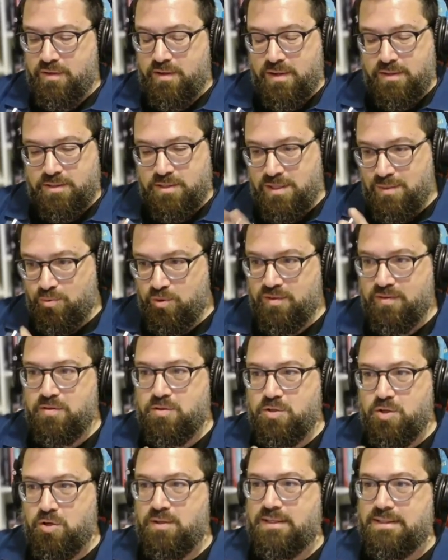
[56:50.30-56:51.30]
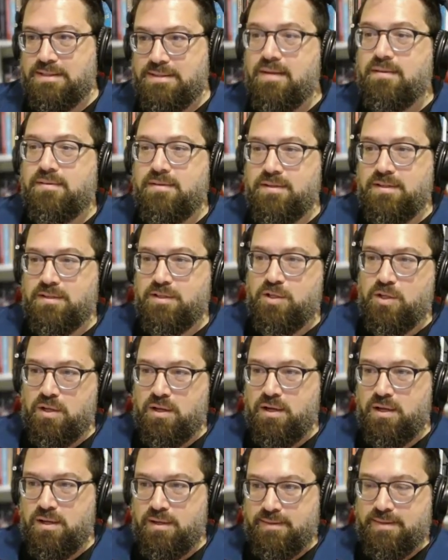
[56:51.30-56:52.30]
deep research currently doesn't
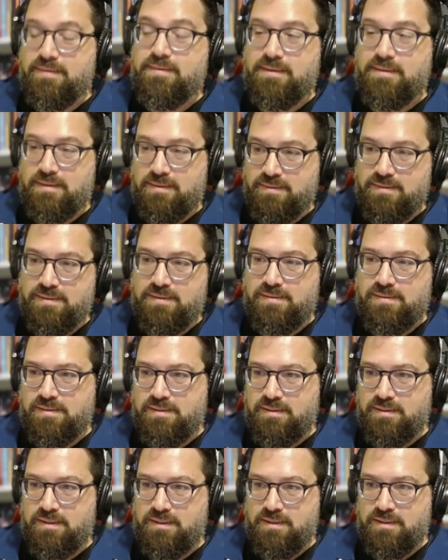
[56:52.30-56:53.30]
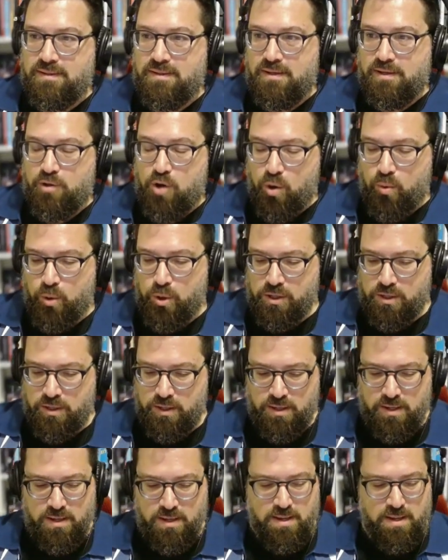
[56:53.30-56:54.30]
exist in Cowork,
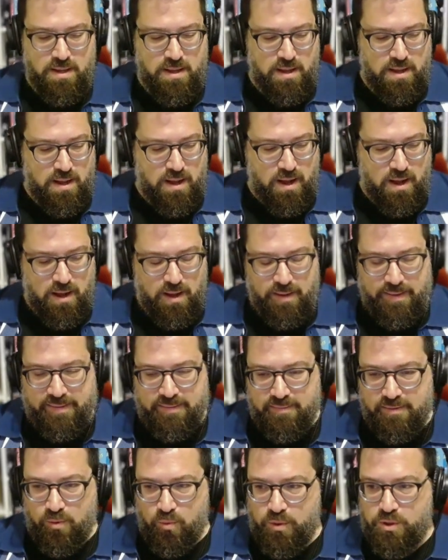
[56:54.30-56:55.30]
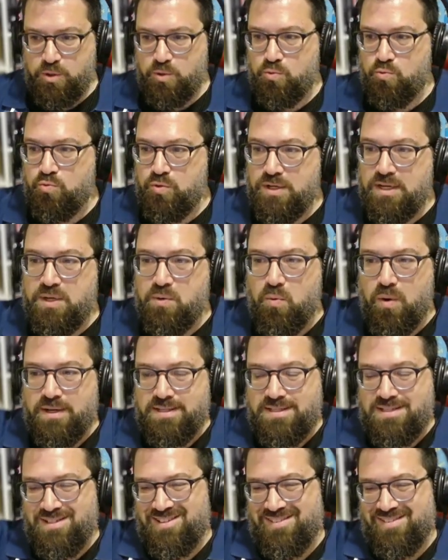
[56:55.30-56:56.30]
and so when you really
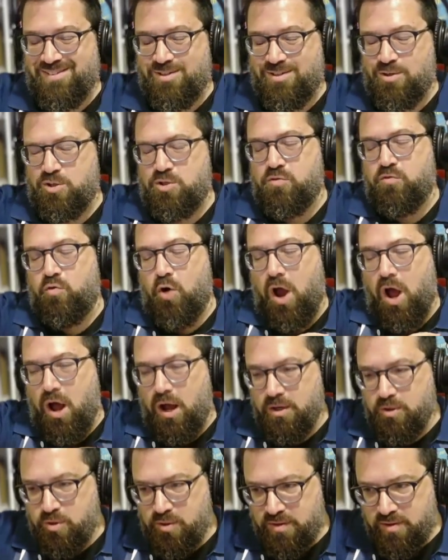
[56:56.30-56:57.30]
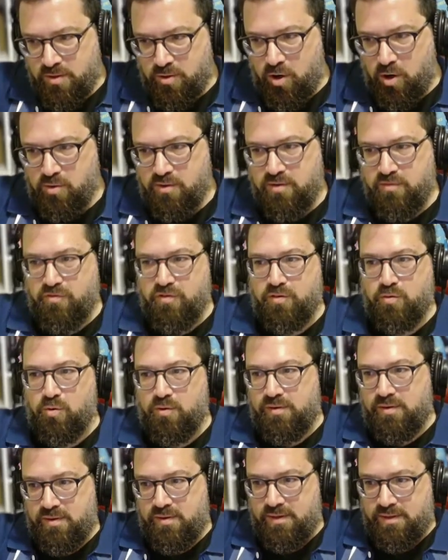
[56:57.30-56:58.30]
wanted to search for hundreds and hundreds of
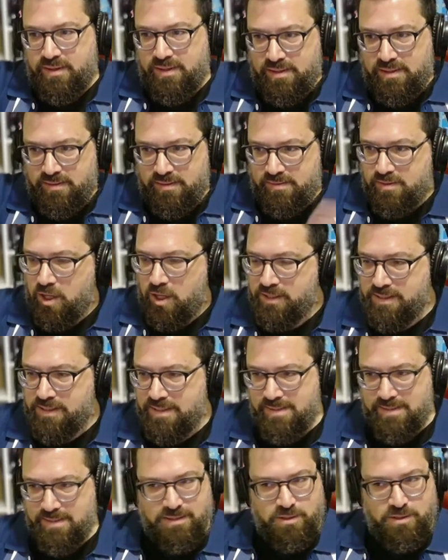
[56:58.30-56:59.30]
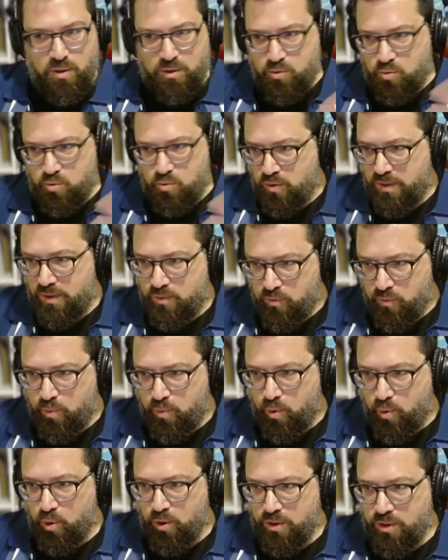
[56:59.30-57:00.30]
sources and then consolidate it into a great
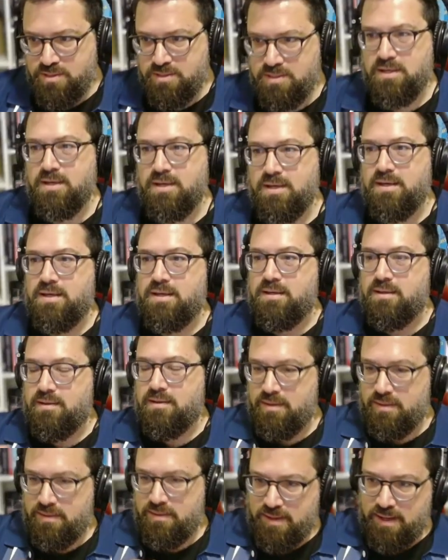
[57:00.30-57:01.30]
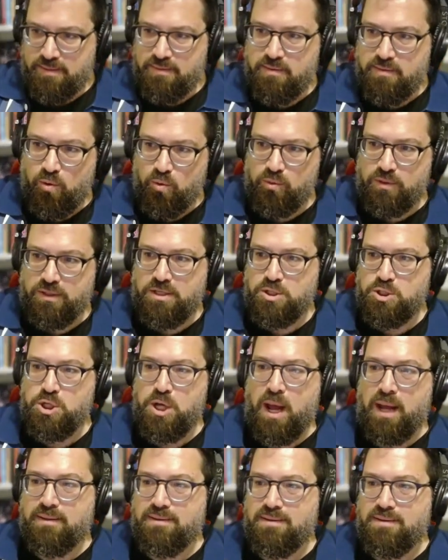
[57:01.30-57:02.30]
report, that's only in
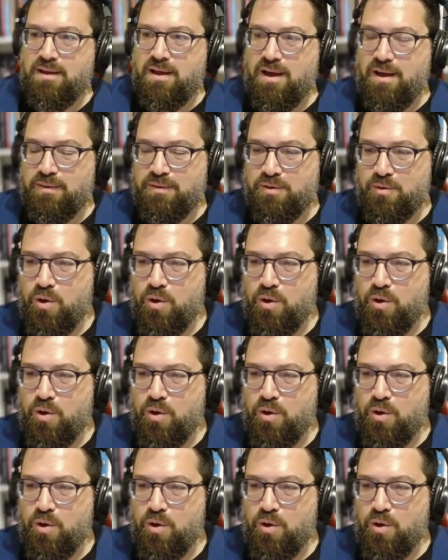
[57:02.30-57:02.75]
chat. So